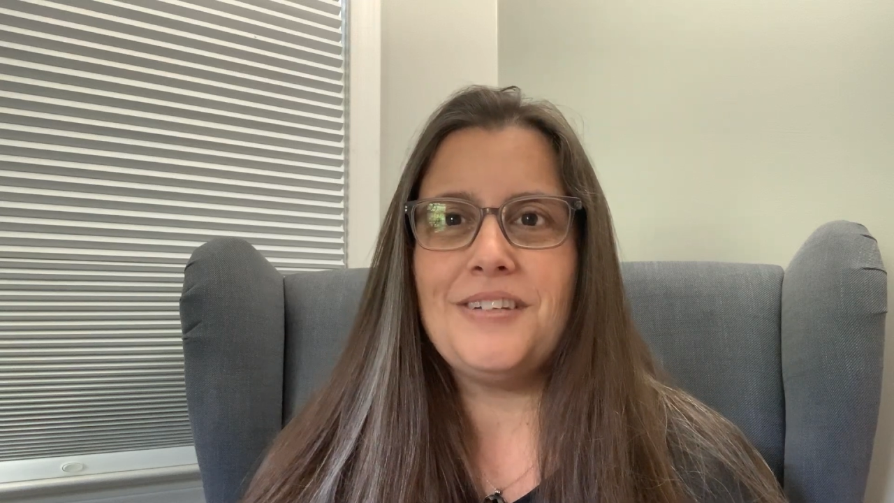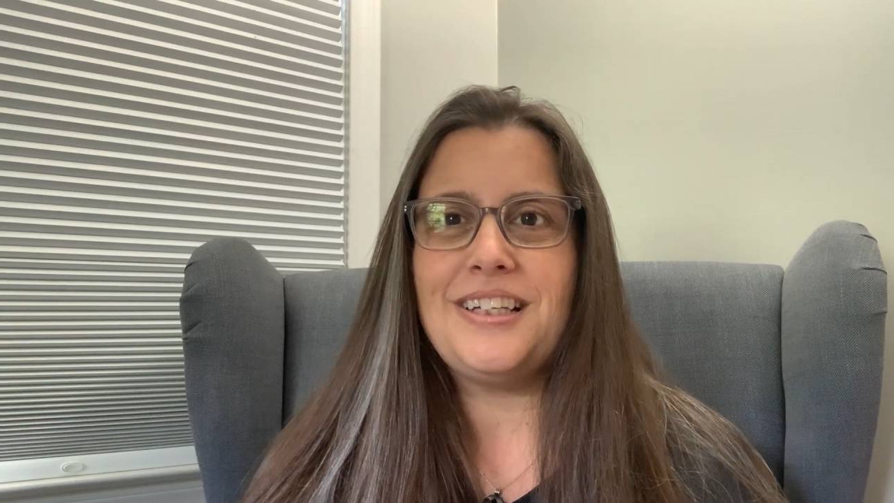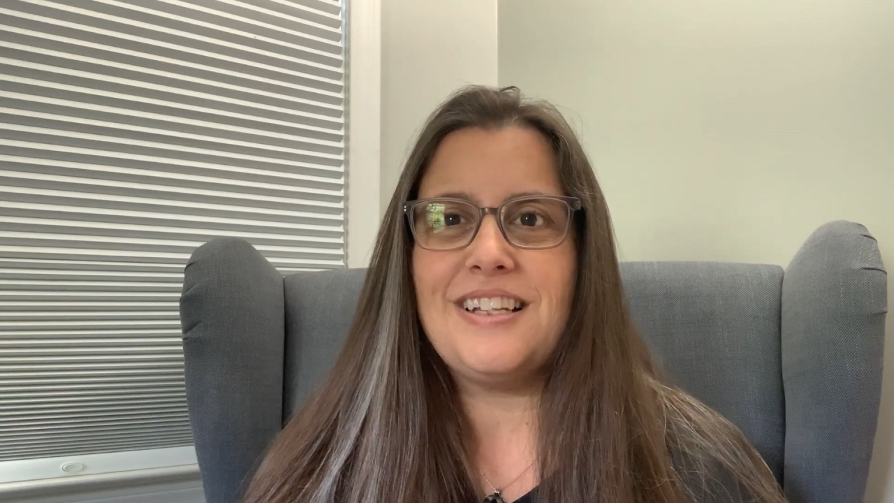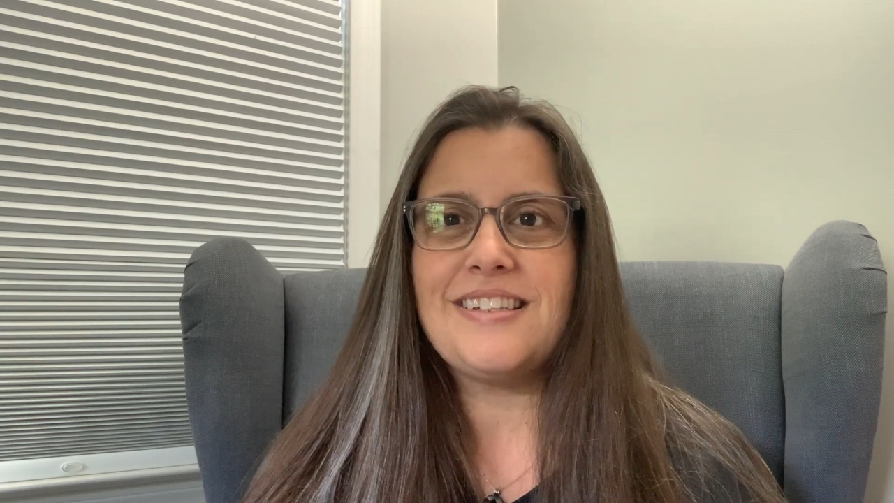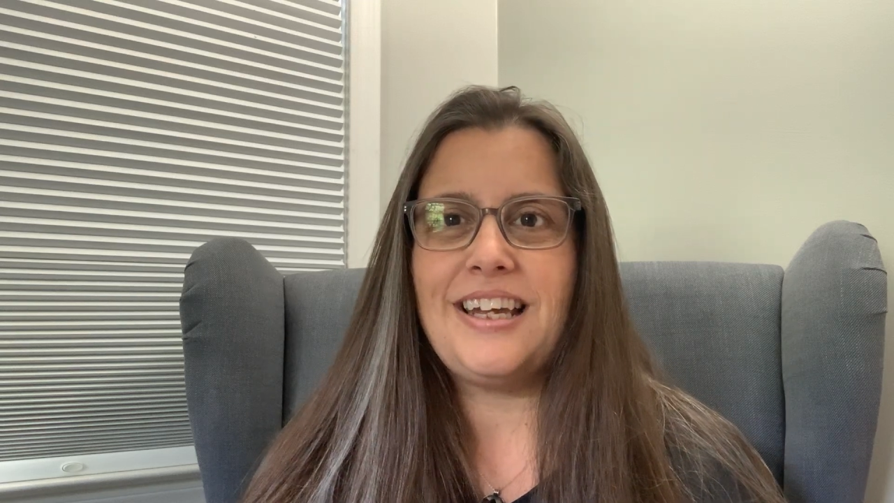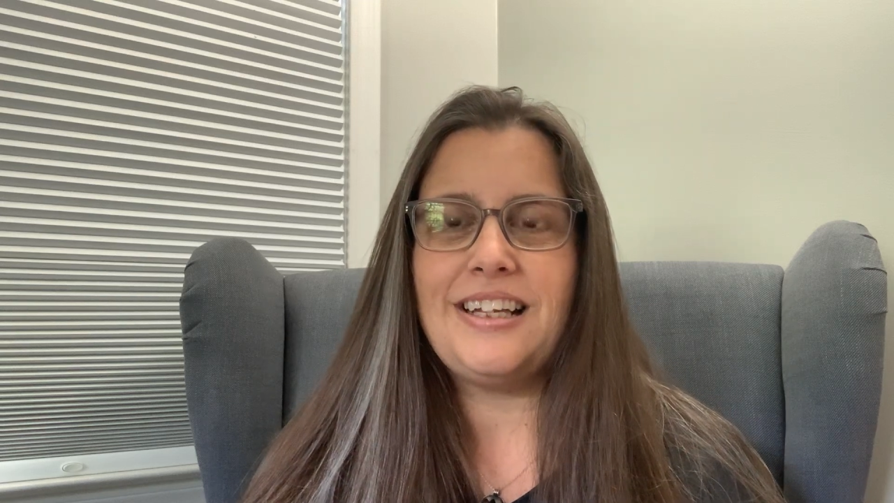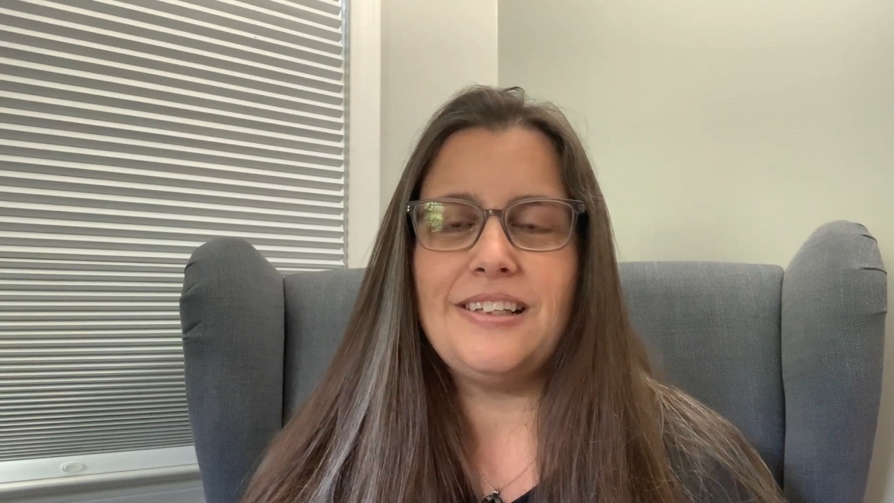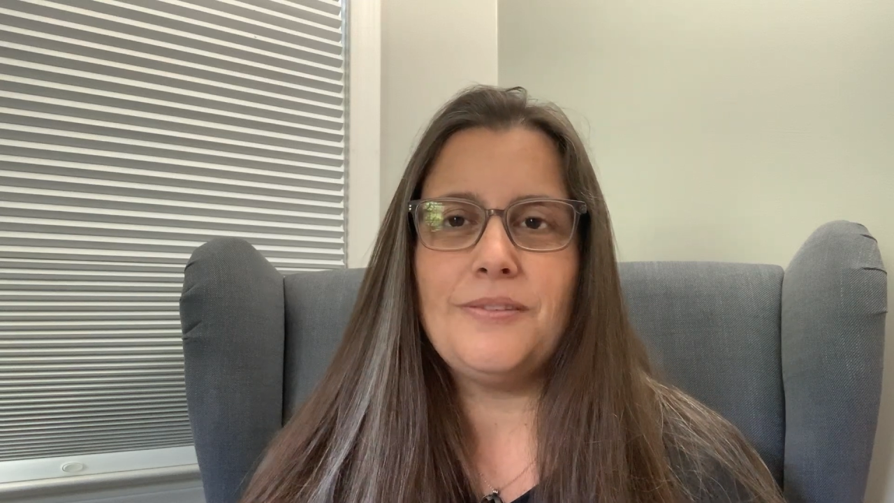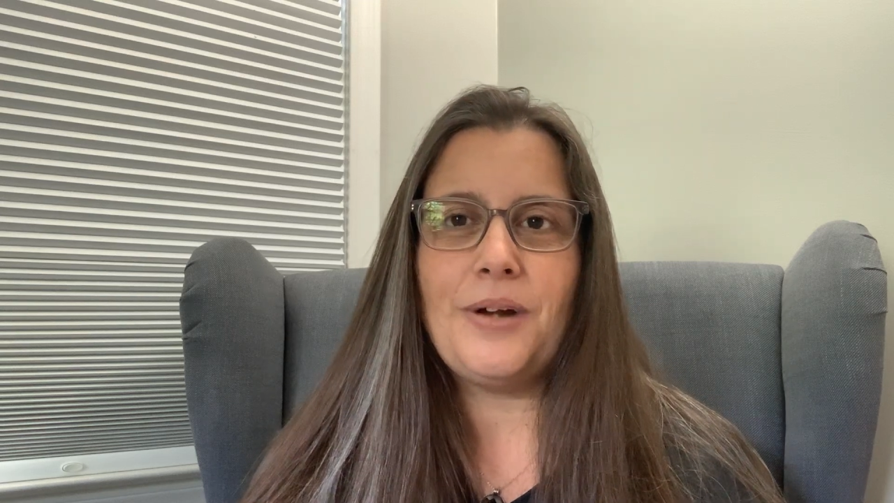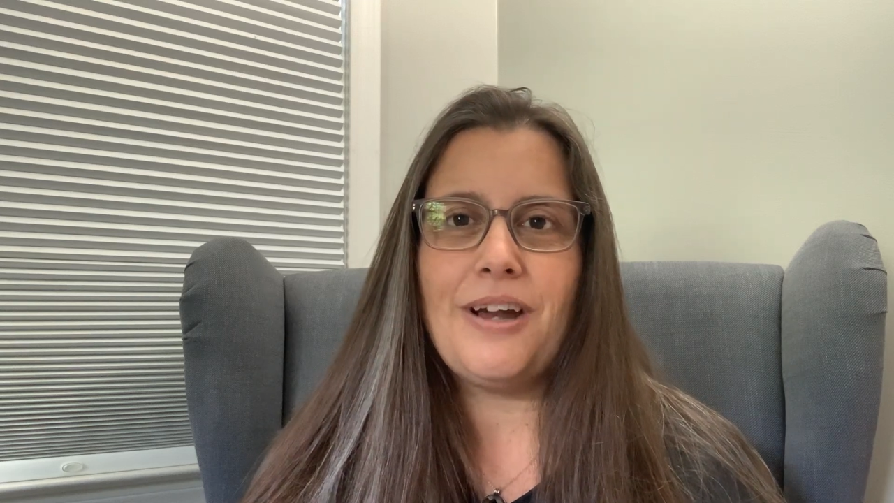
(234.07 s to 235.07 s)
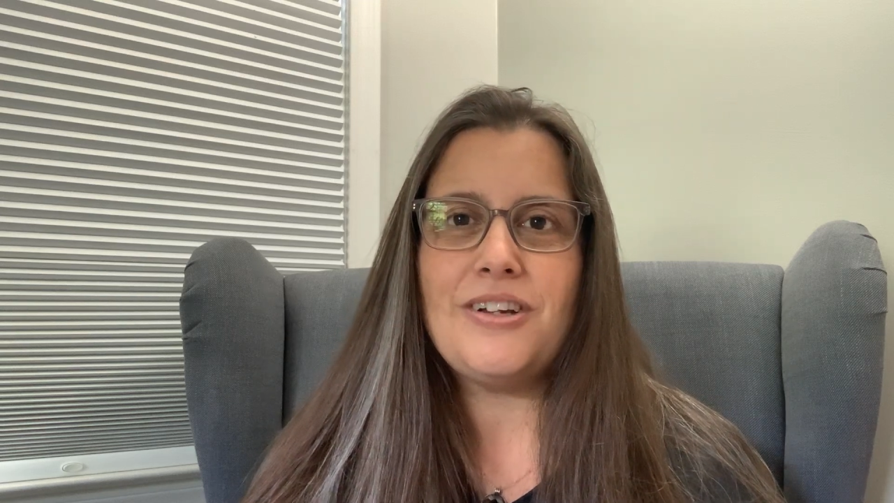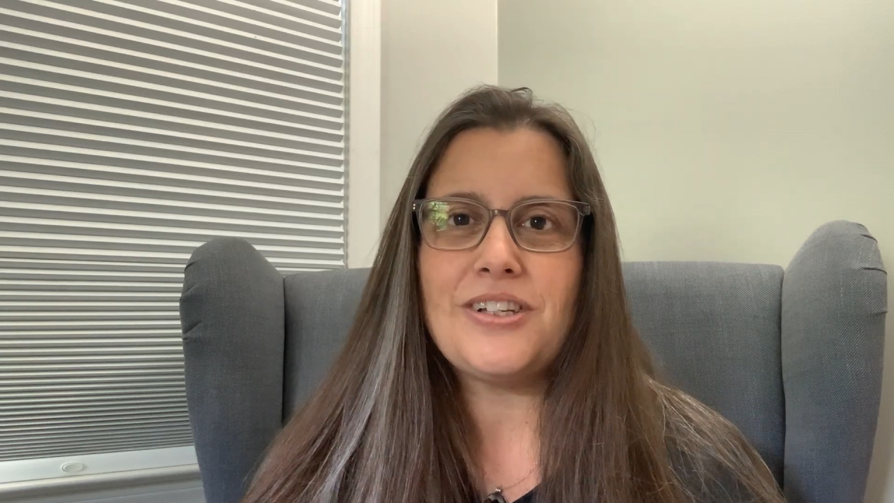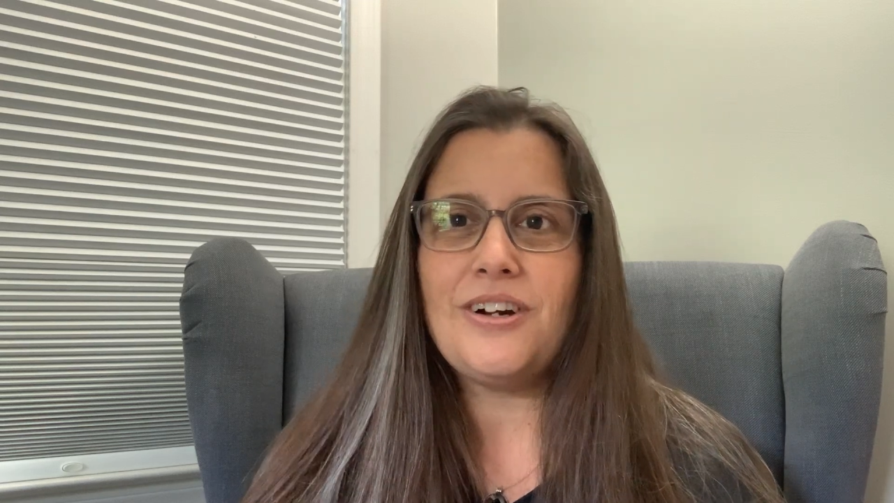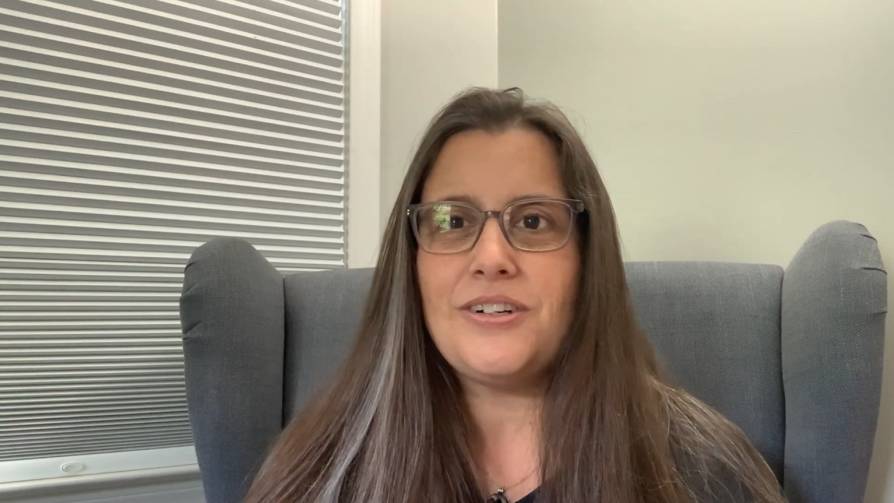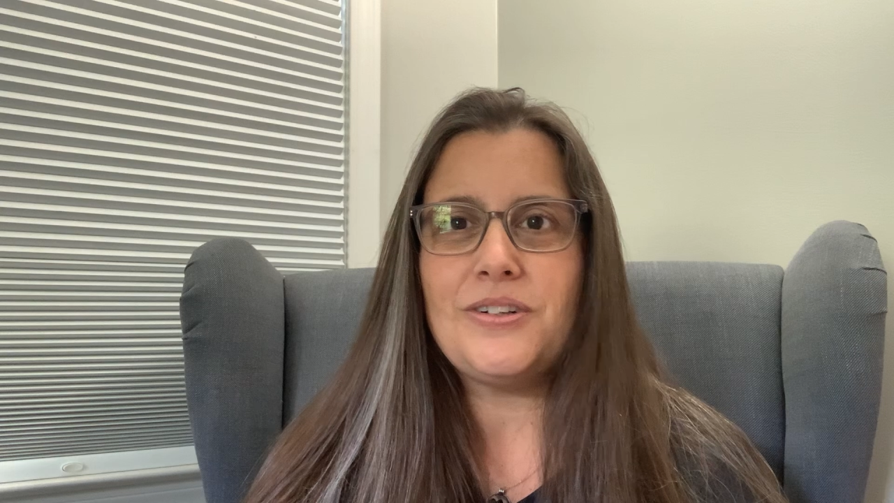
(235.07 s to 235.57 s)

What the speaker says: in this cycle where I start